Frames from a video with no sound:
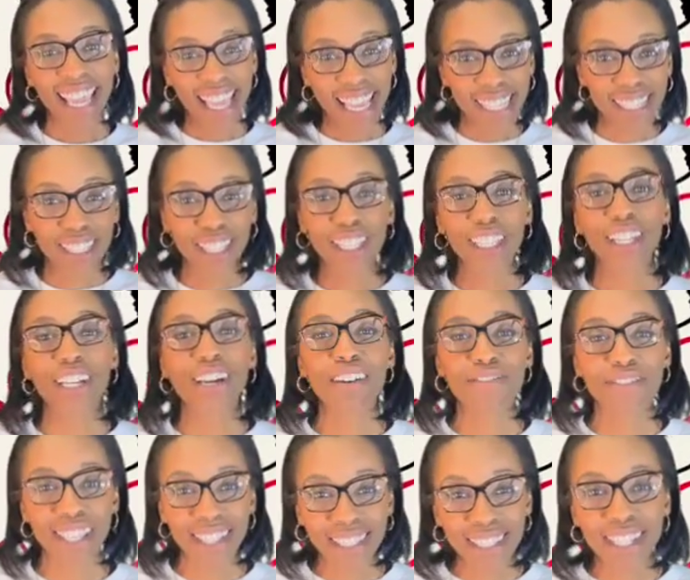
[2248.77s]
is the
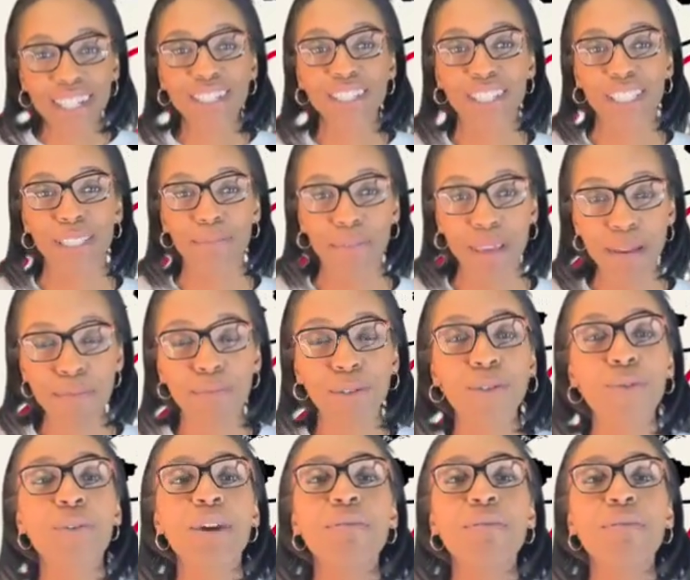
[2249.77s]
love that touches people.